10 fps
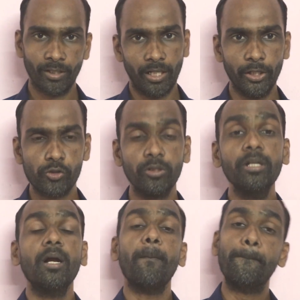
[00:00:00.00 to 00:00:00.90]
Understood?
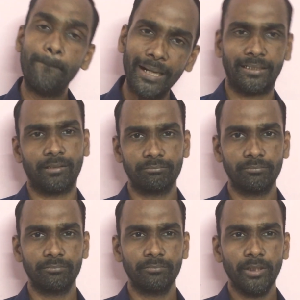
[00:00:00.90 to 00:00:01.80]
But
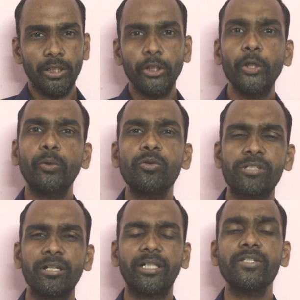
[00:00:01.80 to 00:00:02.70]
due to
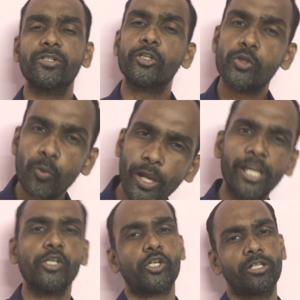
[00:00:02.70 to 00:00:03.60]
certain
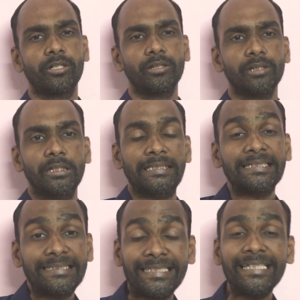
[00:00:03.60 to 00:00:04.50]
situation,
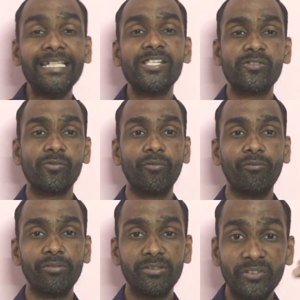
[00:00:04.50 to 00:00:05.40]
these
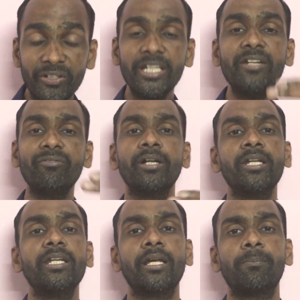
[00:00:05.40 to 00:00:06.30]
3 1
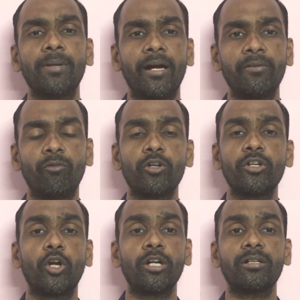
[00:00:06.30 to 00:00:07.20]
year plan was
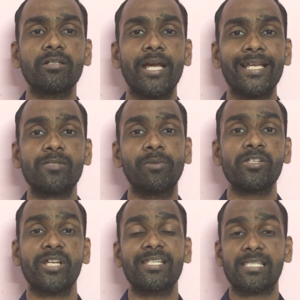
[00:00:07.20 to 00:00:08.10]
not as
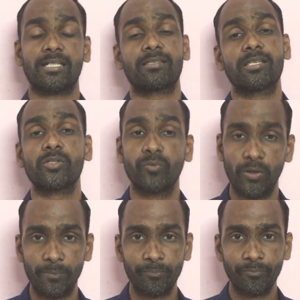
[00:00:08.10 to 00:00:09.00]
much as successful